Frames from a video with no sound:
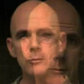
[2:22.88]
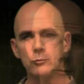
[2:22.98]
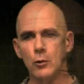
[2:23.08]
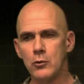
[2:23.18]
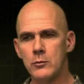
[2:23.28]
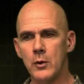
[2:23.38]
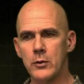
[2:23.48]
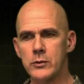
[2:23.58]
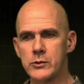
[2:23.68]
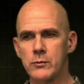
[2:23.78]
Local
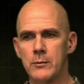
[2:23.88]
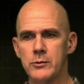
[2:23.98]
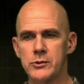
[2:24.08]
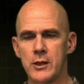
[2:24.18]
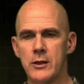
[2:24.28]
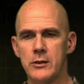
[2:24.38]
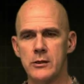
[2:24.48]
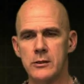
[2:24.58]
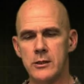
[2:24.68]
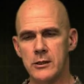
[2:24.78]
Motors
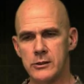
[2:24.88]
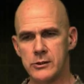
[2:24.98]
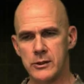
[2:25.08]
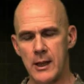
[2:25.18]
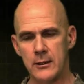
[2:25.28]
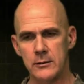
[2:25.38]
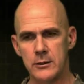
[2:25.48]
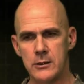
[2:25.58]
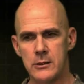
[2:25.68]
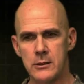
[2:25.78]
represented
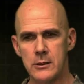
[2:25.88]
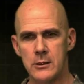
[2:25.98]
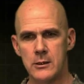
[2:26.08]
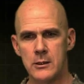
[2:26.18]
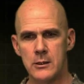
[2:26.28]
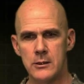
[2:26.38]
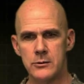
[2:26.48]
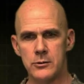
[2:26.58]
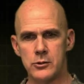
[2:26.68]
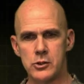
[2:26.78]
exactly
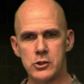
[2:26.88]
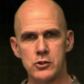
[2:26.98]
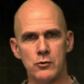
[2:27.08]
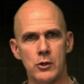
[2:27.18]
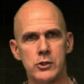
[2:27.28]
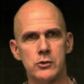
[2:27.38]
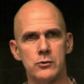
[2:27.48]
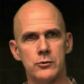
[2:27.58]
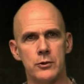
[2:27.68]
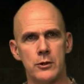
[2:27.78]
the
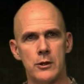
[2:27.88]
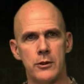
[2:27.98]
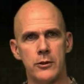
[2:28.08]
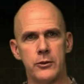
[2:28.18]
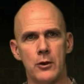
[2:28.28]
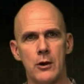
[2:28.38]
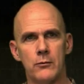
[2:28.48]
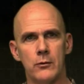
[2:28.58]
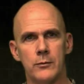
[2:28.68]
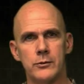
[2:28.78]
structure that I thought
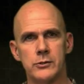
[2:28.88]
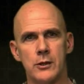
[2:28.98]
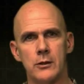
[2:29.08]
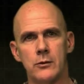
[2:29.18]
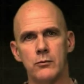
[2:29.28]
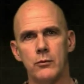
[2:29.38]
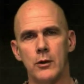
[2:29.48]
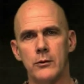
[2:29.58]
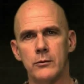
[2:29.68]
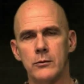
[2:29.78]
represented
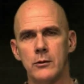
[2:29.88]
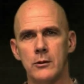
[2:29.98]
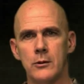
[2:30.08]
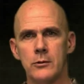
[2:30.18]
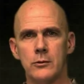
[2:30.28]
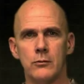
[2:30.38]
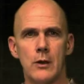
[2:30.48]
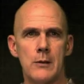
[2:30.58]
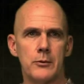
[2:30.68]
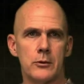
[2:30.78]
what the
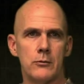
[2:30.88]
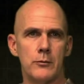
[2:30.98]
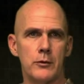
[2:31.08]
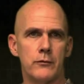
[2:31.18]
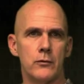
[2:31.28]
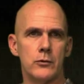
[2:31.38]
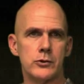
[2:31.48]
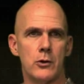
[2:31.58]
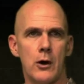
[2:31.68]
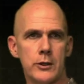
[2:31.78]
rapid equipping
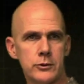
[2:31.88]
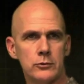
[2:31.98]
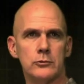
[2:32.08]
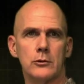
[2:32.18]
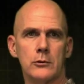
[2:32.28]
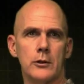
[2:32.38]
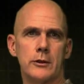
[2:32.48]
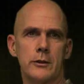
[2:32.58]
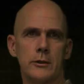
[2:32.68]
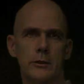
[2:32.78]
force ought to look
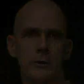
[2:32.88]
like in the